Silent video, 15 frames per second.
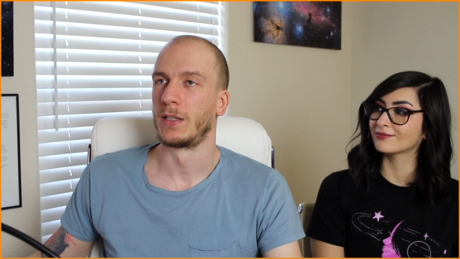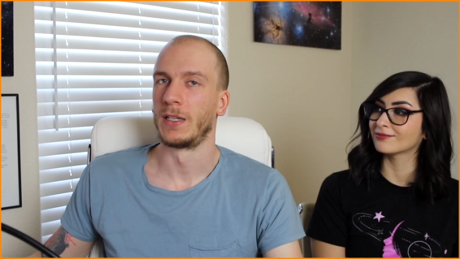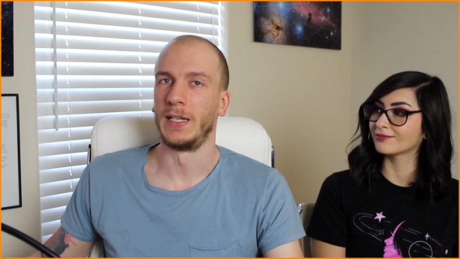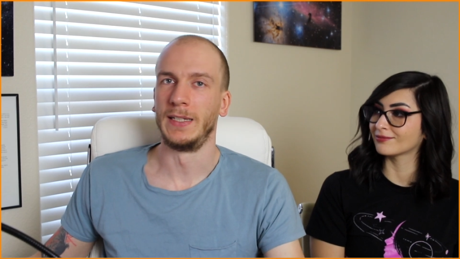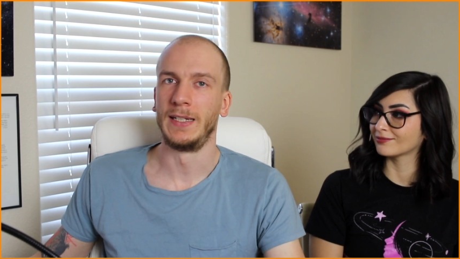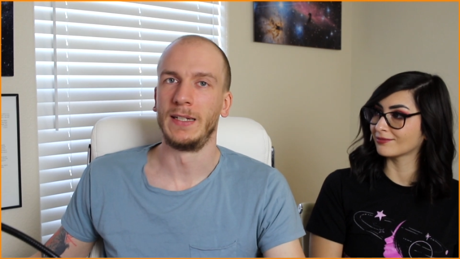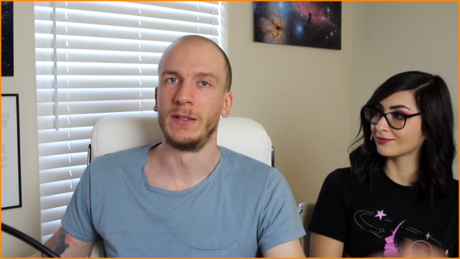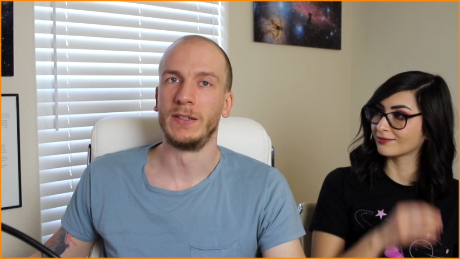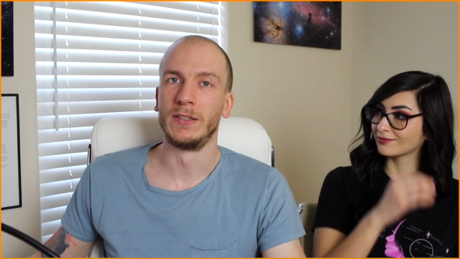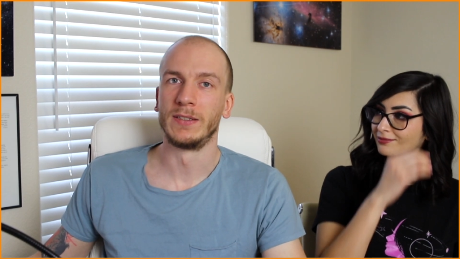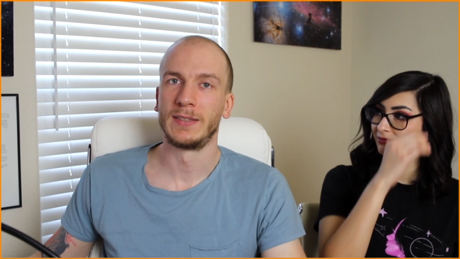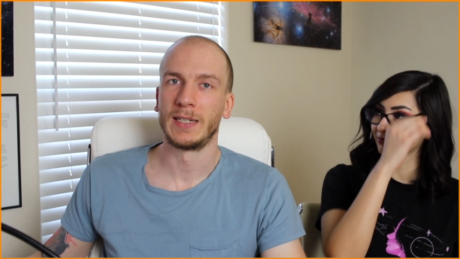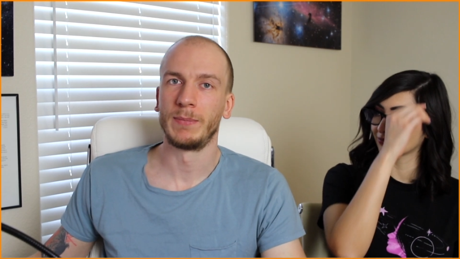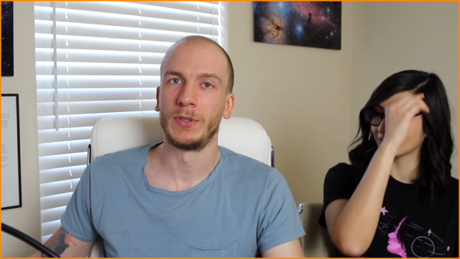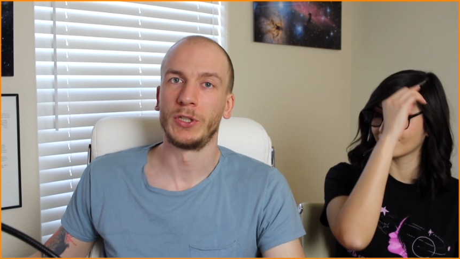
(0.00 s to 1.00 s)
Speaker 1: And then in the
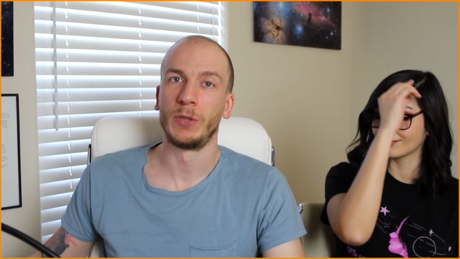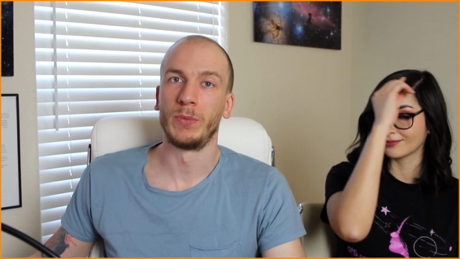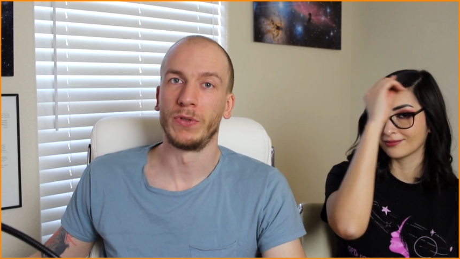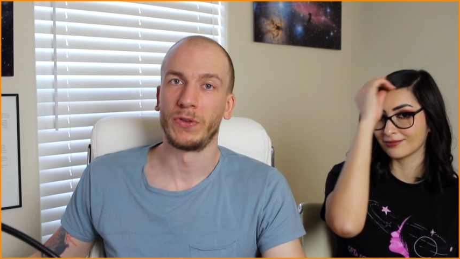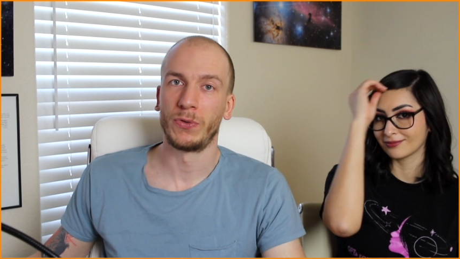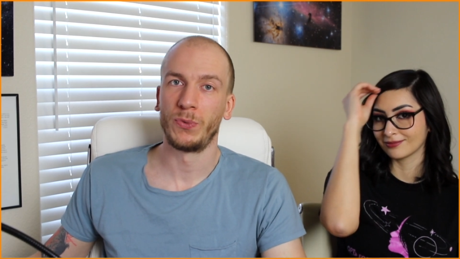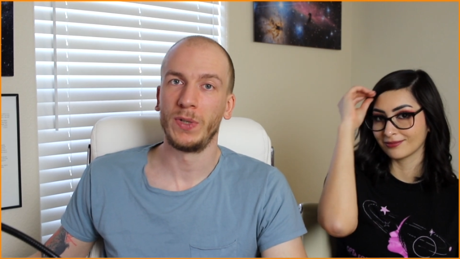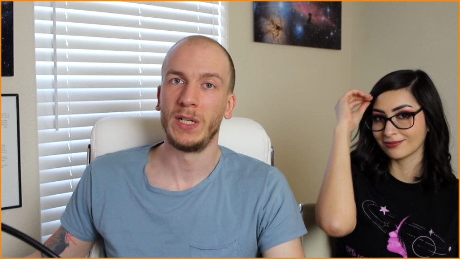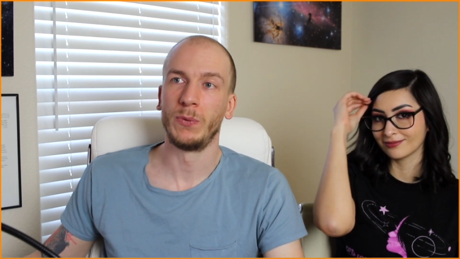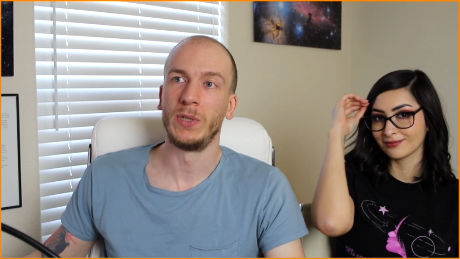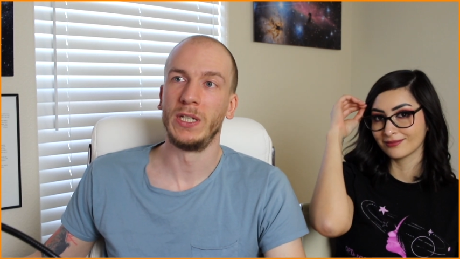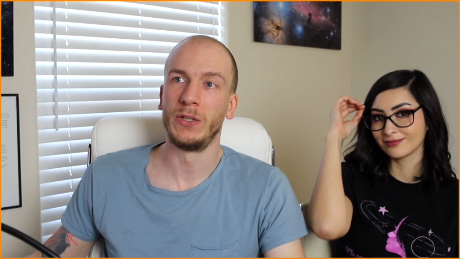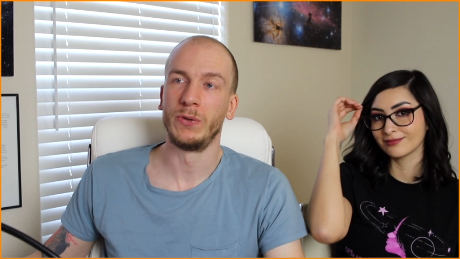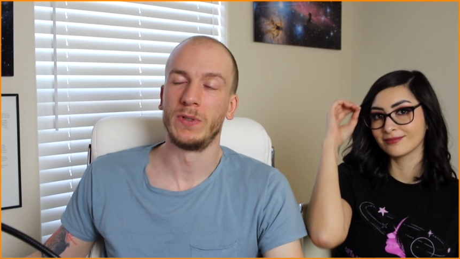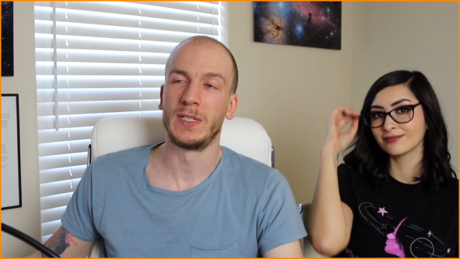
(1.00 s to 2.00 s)
segment number three, we
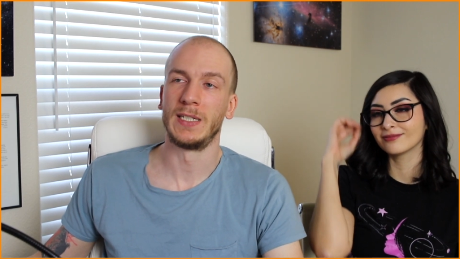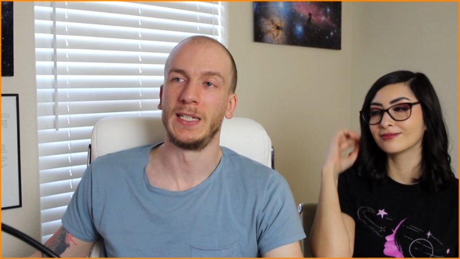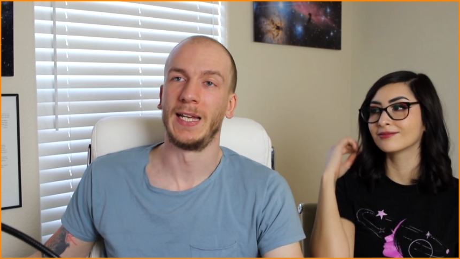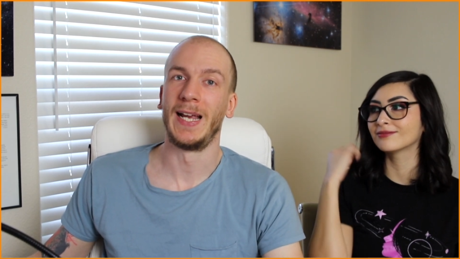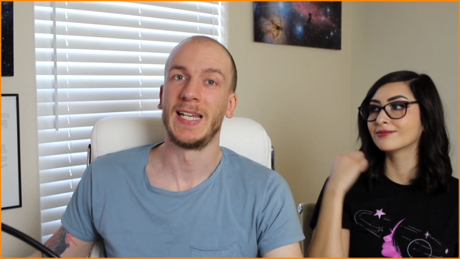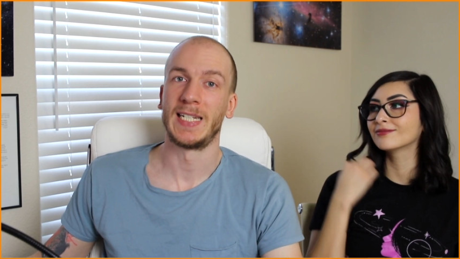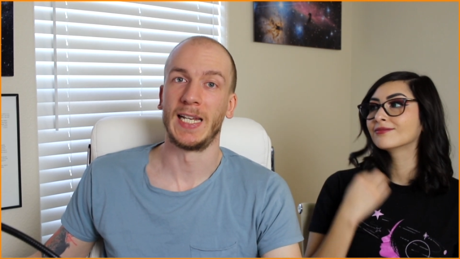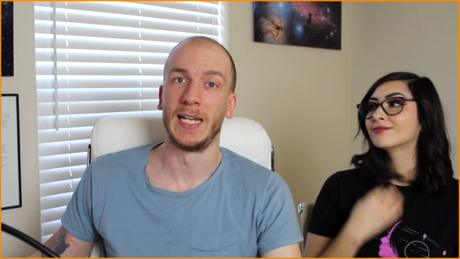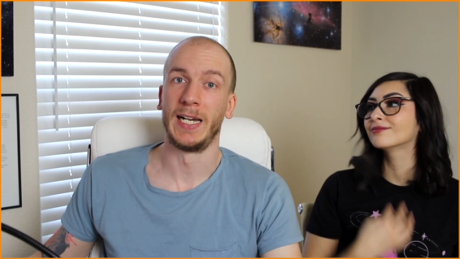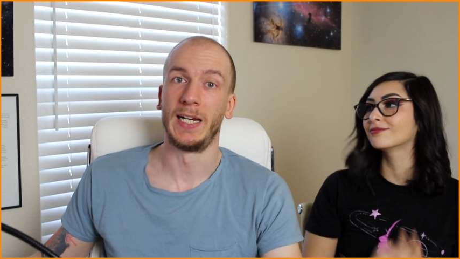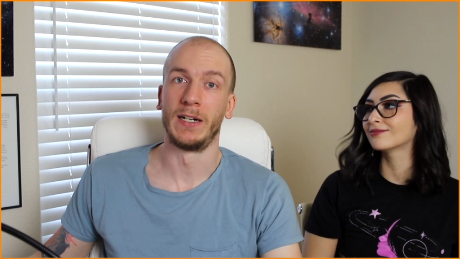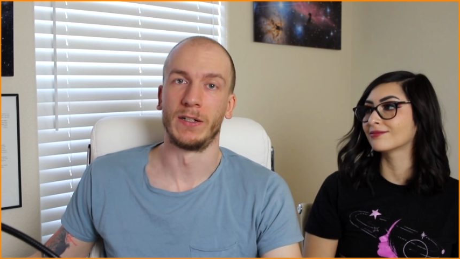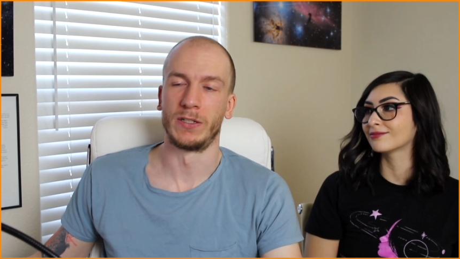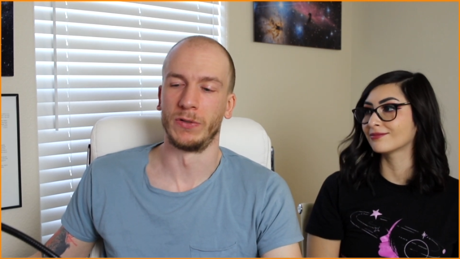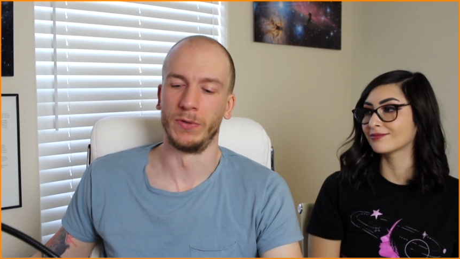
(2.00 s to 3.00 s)
use the ASI
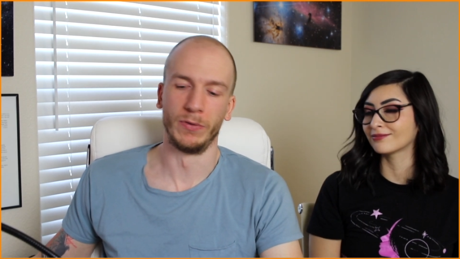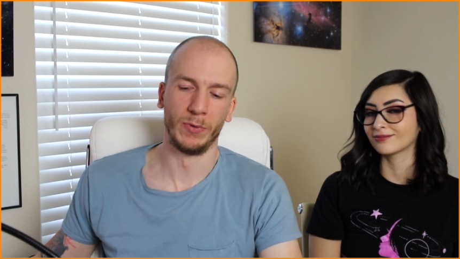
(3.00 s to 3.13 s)
Air, so